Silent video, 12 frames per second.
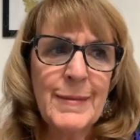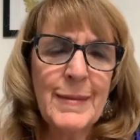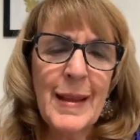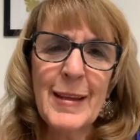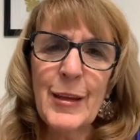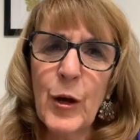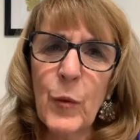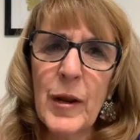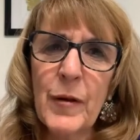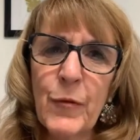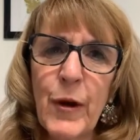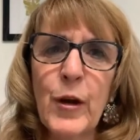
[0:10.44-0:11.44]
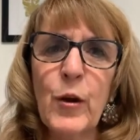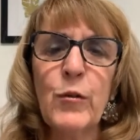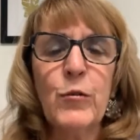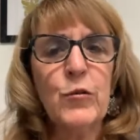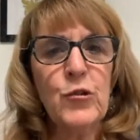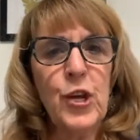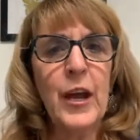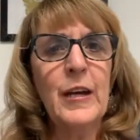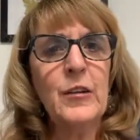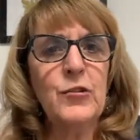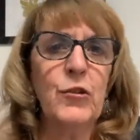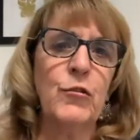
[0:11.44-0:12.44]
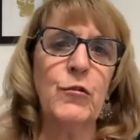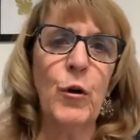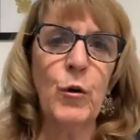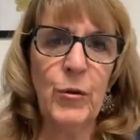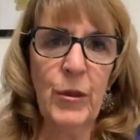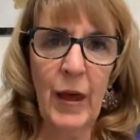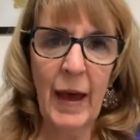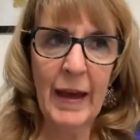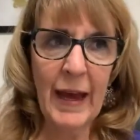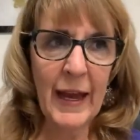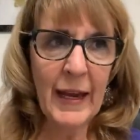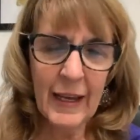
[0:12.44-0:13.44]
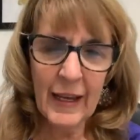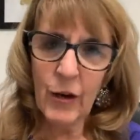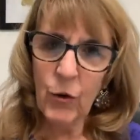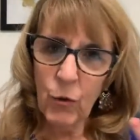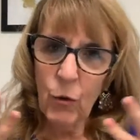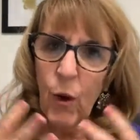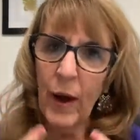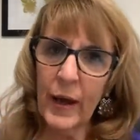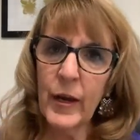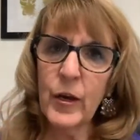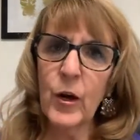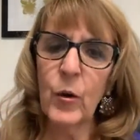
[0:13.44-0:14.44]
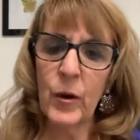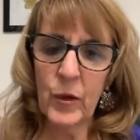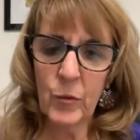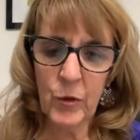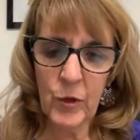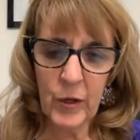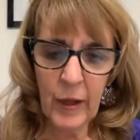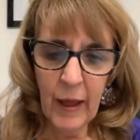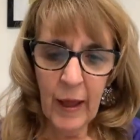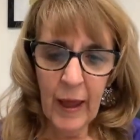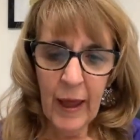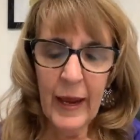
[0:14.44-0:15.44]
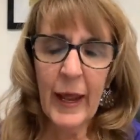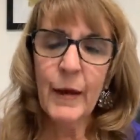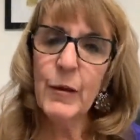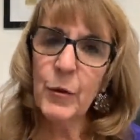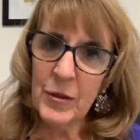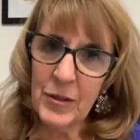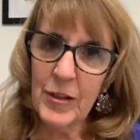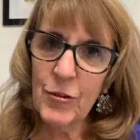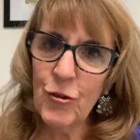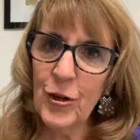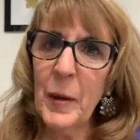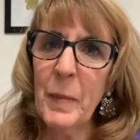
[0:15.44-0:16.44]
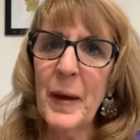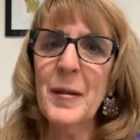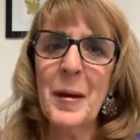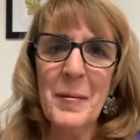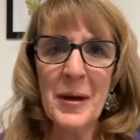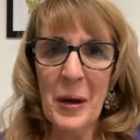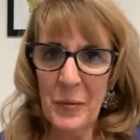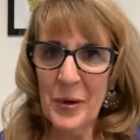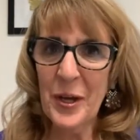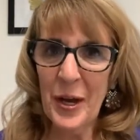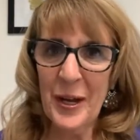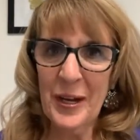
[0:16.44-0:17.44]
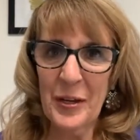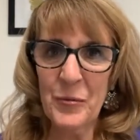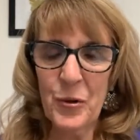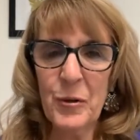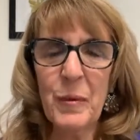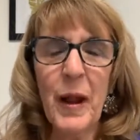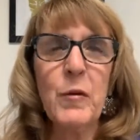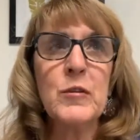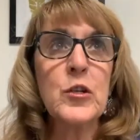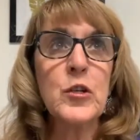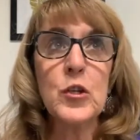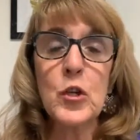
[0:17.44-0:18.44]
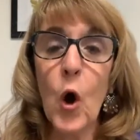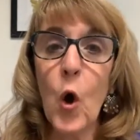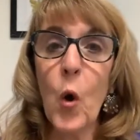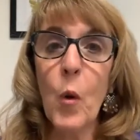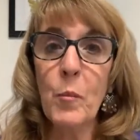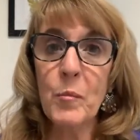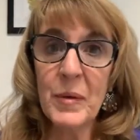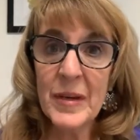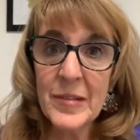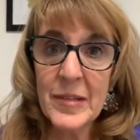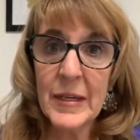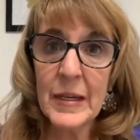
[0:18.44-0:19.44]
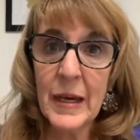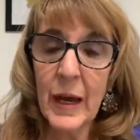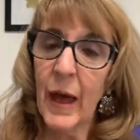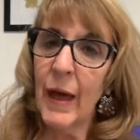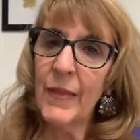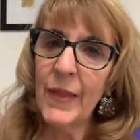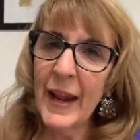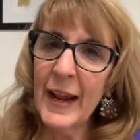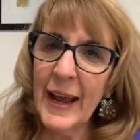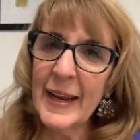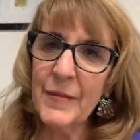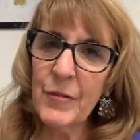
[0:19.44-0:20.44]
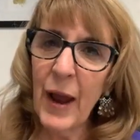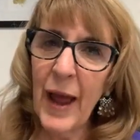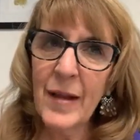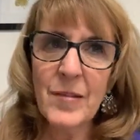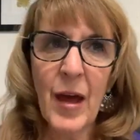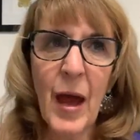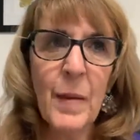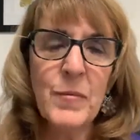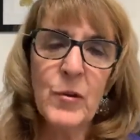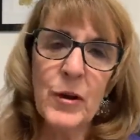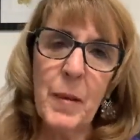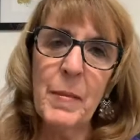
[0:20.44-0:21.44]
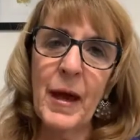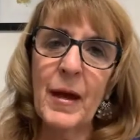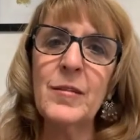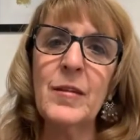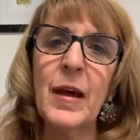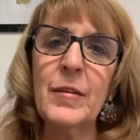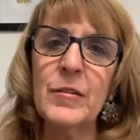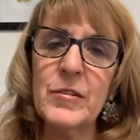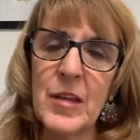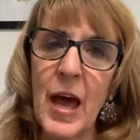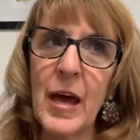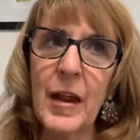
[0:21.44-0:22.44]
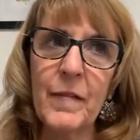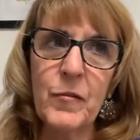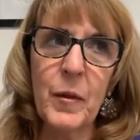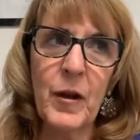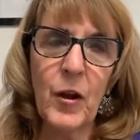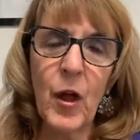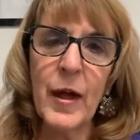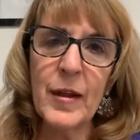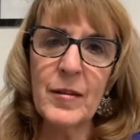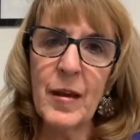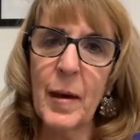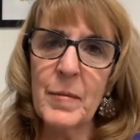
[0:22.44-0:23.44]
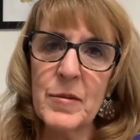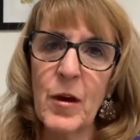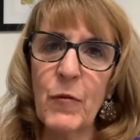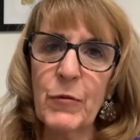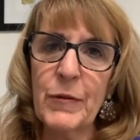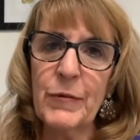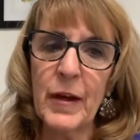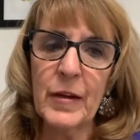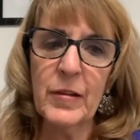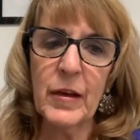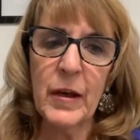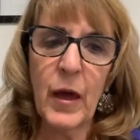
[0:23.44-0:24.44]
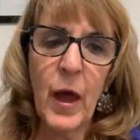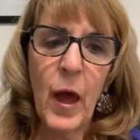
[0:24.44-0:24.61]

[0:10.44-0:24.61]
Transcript: You know, whenever I go through change or growth, I kind of get quiet and go inward. And you would think during the pandemic I would have gone inward, but I was so busy that I never had time. So coming out the other side, I've spent a lot of time self-reflecting.